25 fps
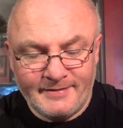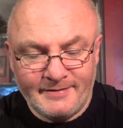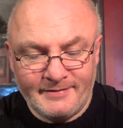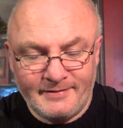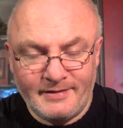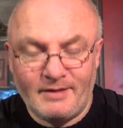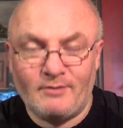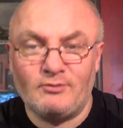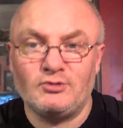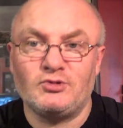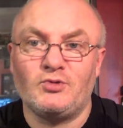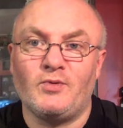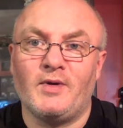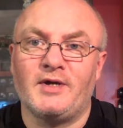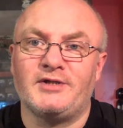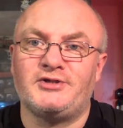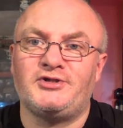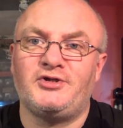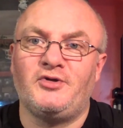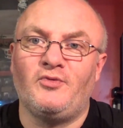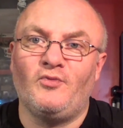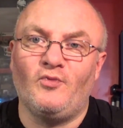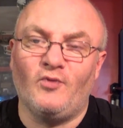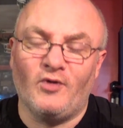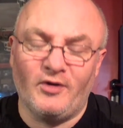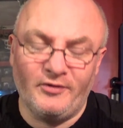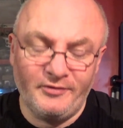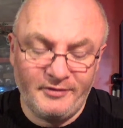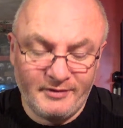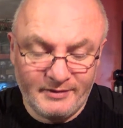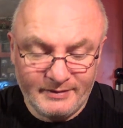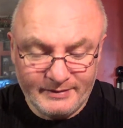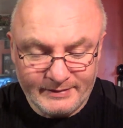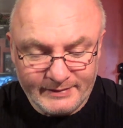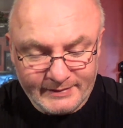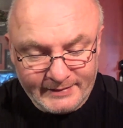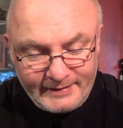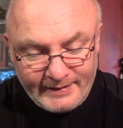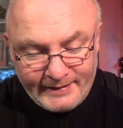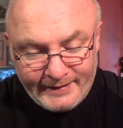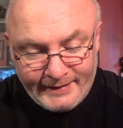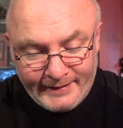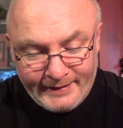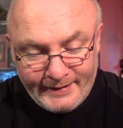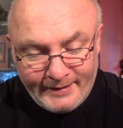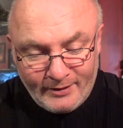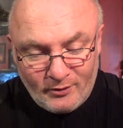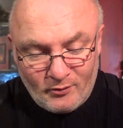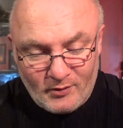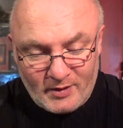That was question 1.
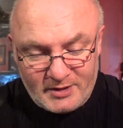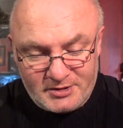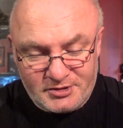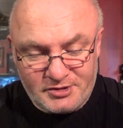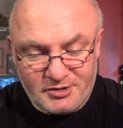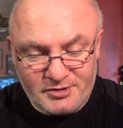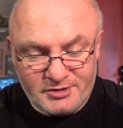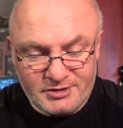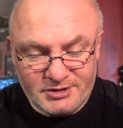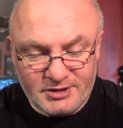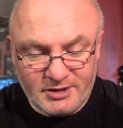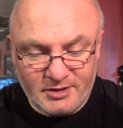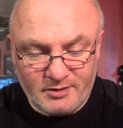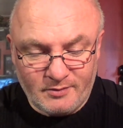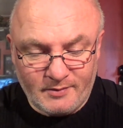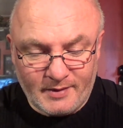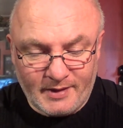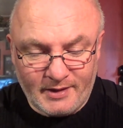Question 2.